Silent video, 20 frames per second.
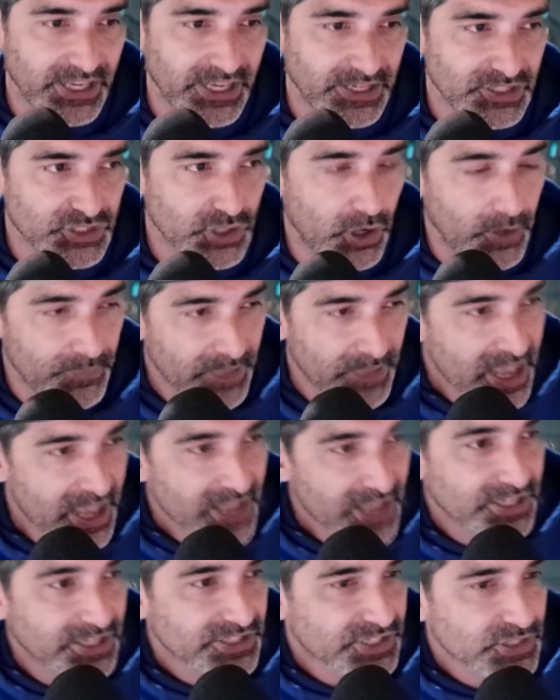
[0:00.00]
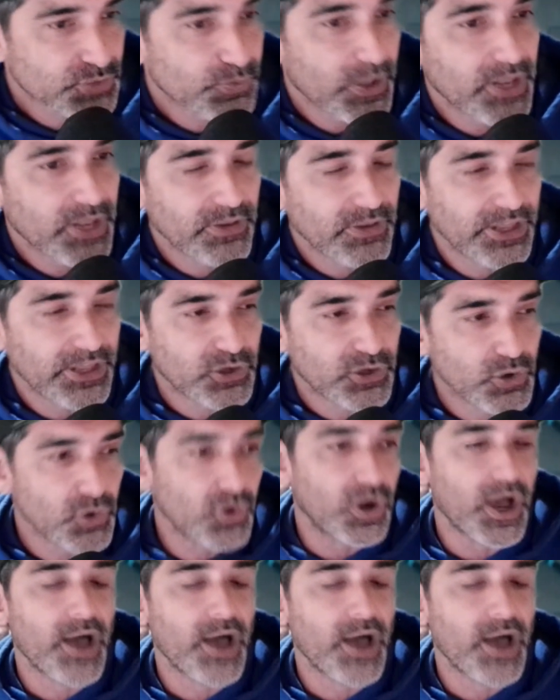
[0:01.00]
So this is really, really cool.